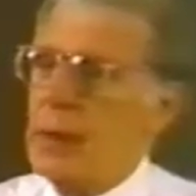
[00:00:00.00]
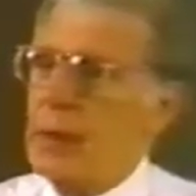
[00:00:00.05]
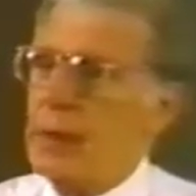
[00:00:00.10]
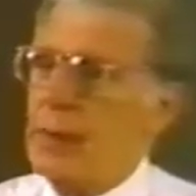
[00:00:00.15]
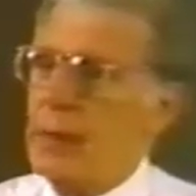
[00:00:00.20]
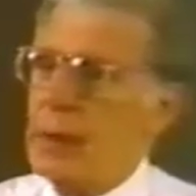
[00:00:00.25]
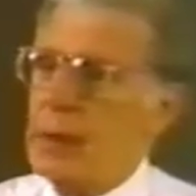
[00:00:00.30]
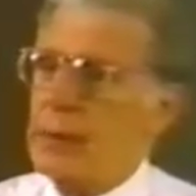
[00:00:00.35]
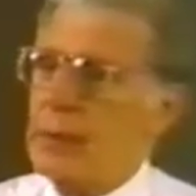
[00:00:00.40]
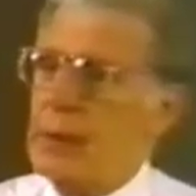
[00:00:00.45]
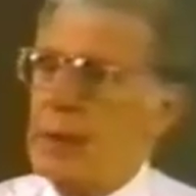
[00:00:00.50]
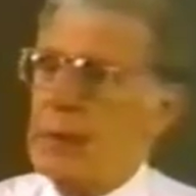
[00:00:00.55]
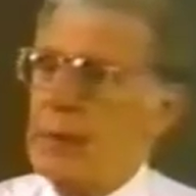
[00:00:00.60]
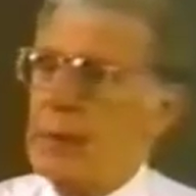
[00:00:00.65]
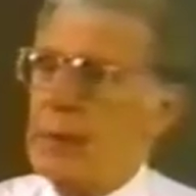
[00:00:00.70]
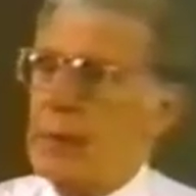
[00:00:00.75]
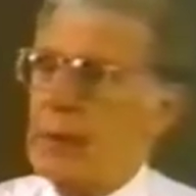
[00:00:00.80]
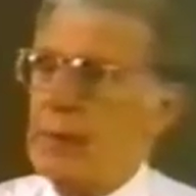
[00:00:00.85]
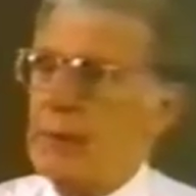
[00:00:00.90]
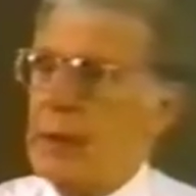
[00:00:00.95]
The big
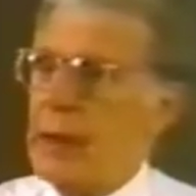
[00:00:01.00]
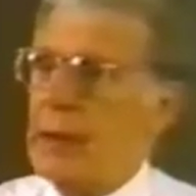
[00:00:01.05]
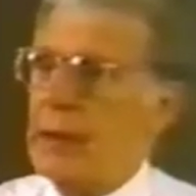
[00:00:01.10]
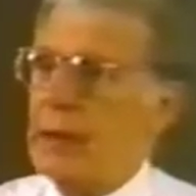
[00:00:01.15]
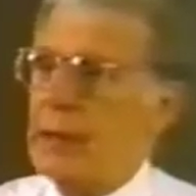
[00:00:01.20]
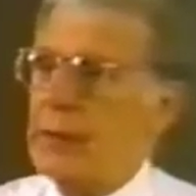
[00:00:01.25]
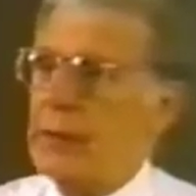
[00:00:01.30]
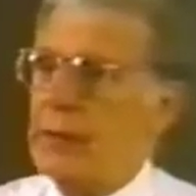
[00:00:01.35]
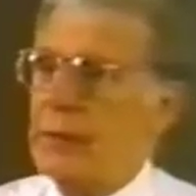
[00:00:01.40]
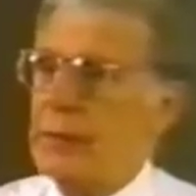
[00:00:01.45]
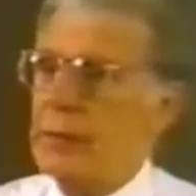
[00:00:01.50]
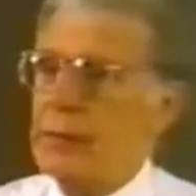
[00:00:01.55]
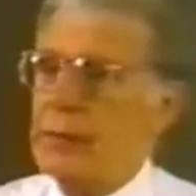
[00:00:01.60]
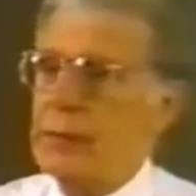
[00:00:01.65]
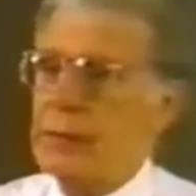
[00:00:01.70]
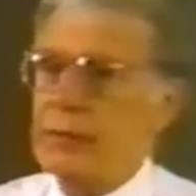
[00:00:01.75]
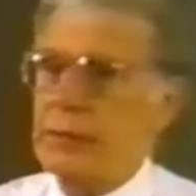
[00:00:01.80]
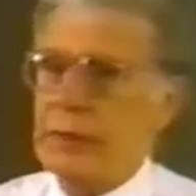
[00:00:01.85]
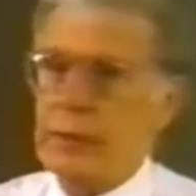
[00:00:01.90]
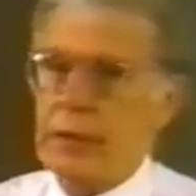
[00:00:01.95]
problem I ran into
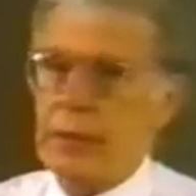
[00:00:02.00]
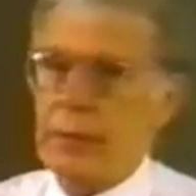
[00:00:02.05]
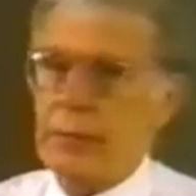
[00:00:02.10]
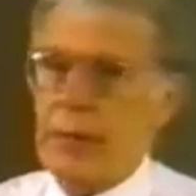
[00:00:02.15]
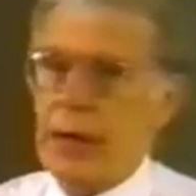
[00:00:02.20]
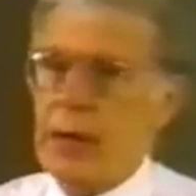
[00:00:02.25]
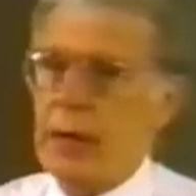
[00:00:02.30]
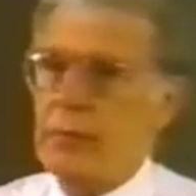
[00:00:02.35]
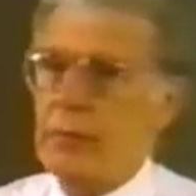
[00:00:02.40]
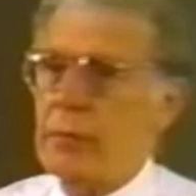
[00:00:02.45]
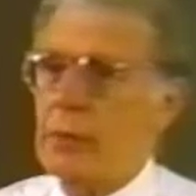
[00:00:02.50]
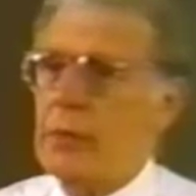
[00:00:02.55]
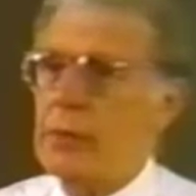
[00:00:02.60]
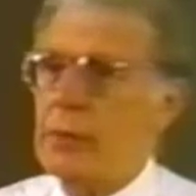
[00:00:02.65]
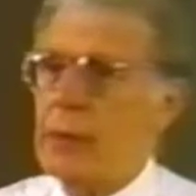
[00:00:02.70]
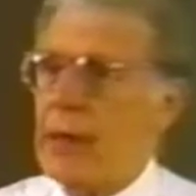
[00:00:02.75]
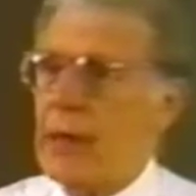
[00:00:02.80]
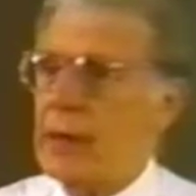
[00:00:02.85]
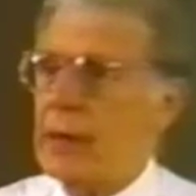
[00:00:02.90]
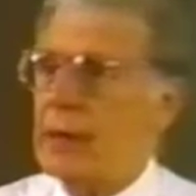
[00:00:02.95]
was that the main
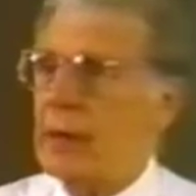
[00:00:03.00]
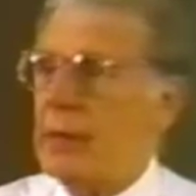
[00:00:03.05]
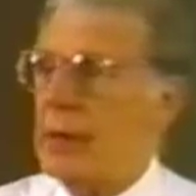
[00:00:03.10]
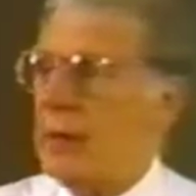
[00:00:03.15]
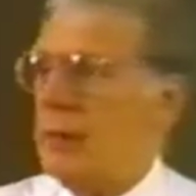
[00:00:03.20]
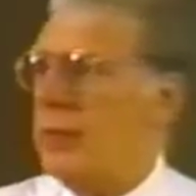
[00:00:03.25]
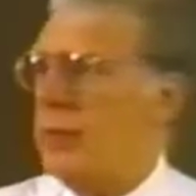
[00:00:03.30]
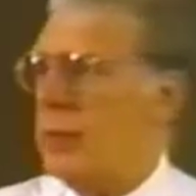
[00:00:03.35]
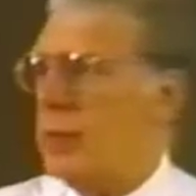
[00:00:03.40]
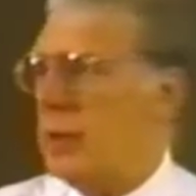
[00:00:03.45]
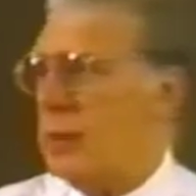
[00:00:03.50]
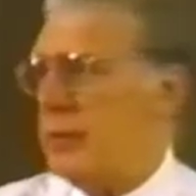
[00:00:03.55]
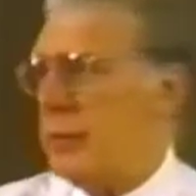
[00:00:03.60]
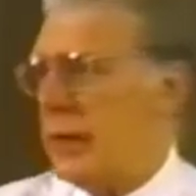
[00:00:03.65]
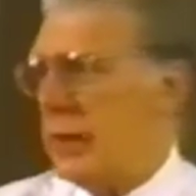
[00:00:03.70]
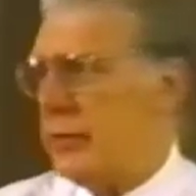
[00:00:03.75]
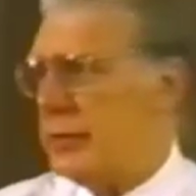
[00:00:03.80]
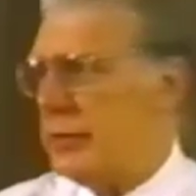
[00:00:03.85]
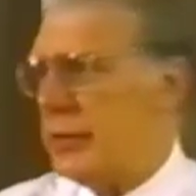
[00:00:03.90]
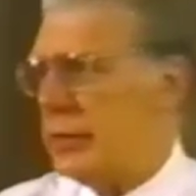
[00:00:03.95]
room had to be 40
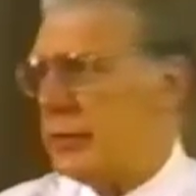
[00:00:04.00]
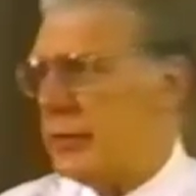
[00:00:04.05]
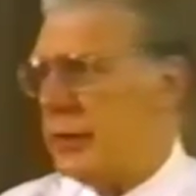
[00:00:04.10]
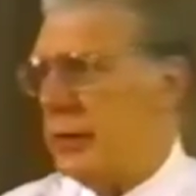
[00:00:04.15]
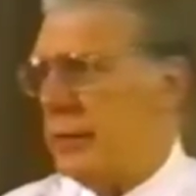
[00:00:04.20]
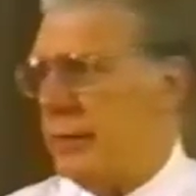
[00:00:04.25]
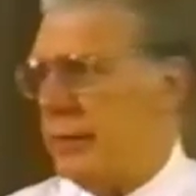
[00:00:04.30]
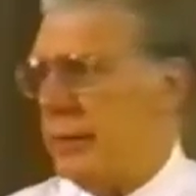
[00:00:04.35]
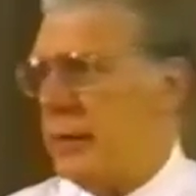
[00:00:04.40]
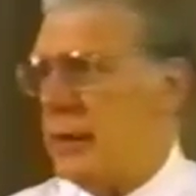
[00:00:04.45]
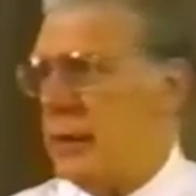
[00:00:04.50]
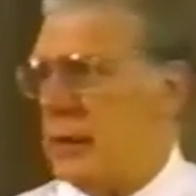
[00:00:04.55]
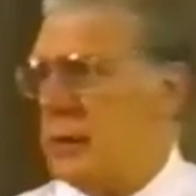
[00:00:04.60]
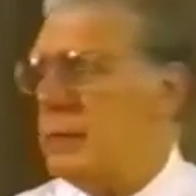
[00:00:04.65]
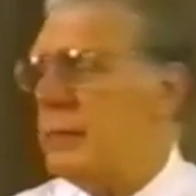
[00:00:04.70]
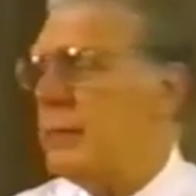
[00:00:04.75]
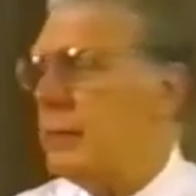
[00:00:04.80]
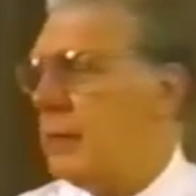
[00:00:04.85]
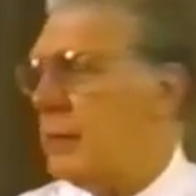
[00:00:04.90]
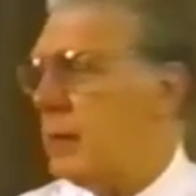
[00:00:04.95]
by 60 feet,
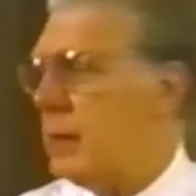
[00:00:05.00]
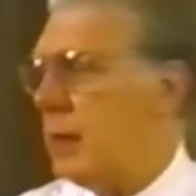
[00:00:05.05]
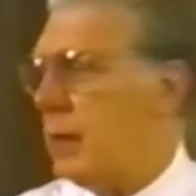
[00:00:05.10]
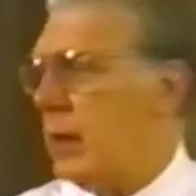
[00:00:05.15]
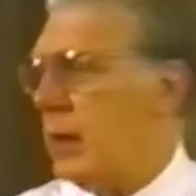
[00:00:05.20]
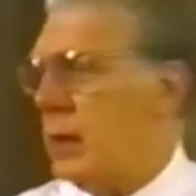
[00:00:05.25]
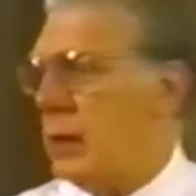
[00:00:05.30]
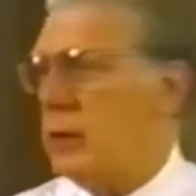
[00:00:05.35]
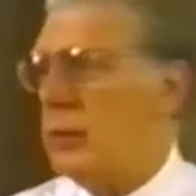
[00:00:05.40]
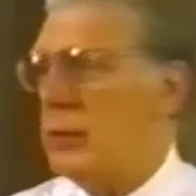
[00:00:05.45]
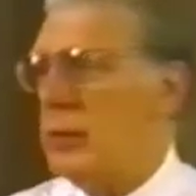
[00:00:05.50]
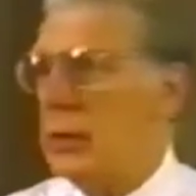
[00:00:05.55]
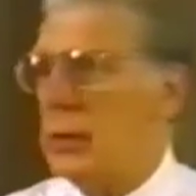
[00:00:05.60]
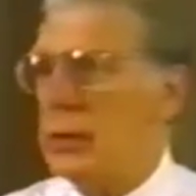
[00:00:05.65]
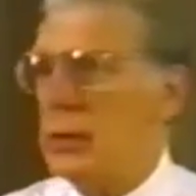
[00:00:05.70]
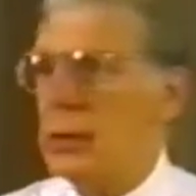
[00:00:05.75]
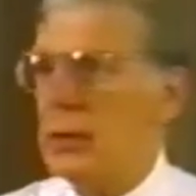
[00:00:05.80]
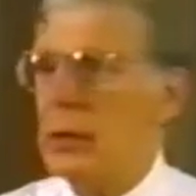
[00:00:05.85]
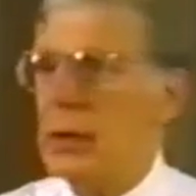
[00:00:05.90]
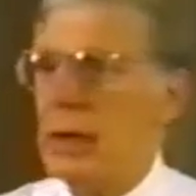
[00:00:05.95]
the indoor